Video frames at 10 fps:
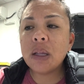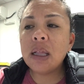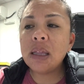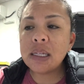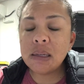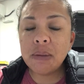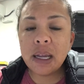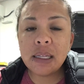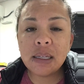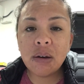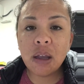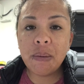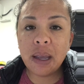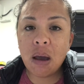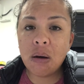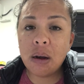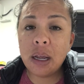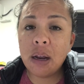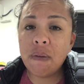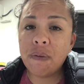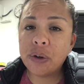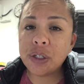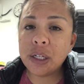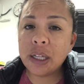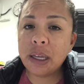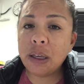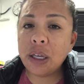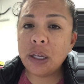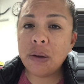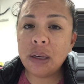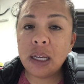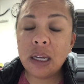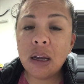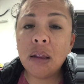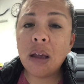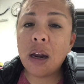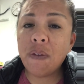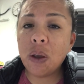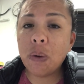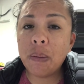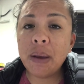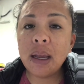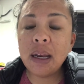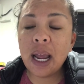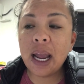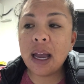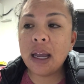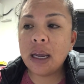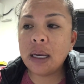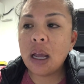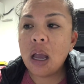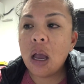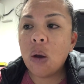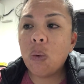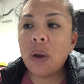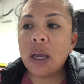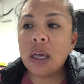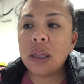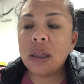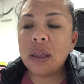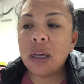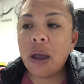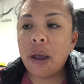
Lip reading: lesson plans that are coming out on it, unfortunately, you need a lot of equipment. And with